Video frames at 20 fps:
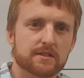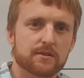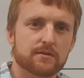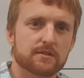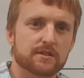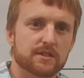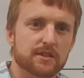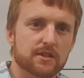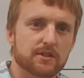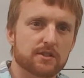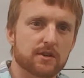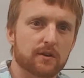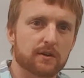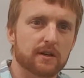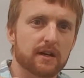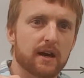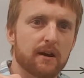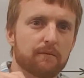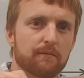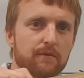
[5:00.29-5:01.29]
it's the
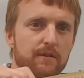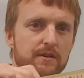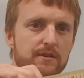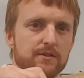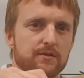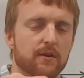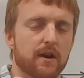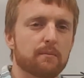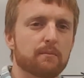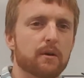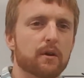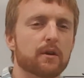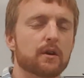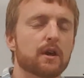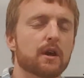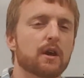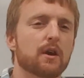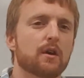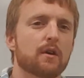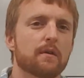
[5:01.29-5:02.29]
circumference, right? But
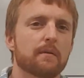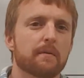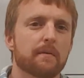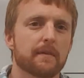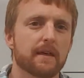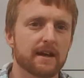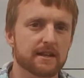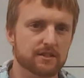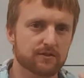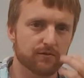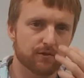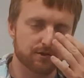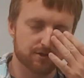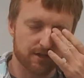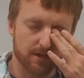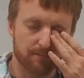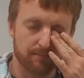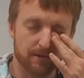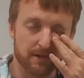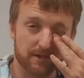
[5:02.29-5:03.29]
that's for
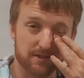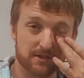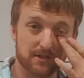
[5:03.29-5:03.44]
something